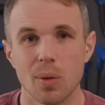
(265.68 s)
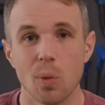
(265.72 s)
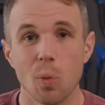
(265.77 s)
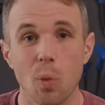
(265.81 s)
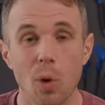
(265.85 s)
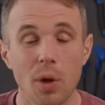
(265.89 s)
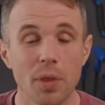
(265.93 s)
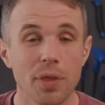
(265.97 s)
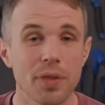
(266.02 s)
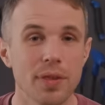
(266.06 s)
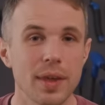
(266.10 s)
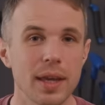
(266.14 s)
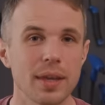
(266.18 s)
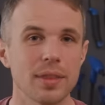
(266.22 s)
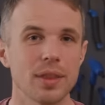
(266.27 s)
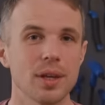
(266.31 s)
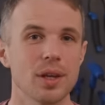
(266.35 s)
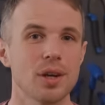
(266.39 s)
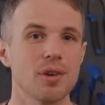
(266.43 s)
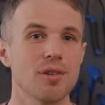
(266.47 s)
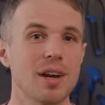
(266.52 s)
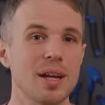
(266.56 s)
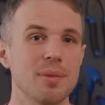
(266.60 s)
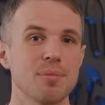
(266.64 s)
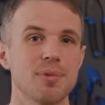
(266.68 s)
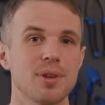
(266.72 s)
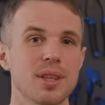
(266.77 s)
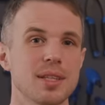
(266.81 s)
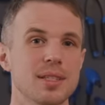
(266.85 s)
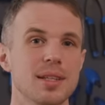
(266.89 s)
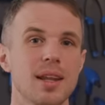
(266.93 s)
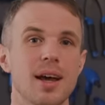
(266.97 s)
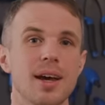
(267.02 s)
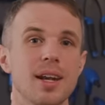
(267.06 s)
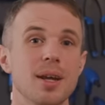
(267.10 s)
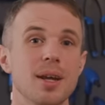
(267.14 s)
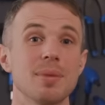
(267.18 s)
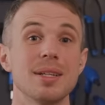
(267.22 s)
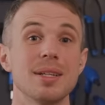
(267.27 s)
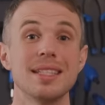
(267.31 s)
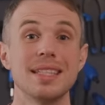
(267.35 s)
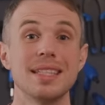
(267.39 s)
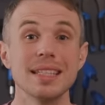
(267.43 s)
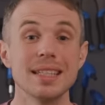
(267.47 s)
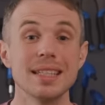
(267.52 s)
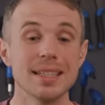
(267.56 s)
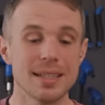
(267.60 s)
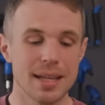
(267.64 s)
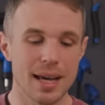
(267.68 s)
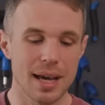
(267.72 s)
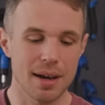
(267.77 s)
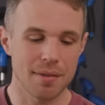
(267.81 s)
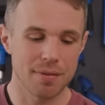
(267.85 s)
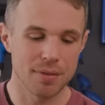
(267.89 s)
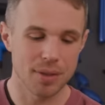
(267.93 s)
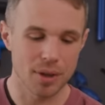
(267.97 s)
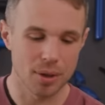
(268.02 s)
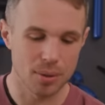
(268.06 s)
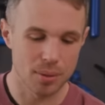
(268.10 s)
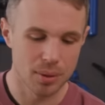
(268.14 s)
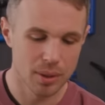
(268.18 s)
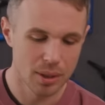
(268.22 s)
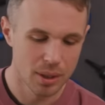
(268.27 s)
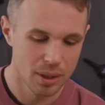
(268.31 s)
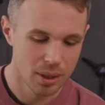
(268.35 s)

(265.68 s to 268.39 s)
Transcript: One thing the Crank Brothers lineup didn't have though,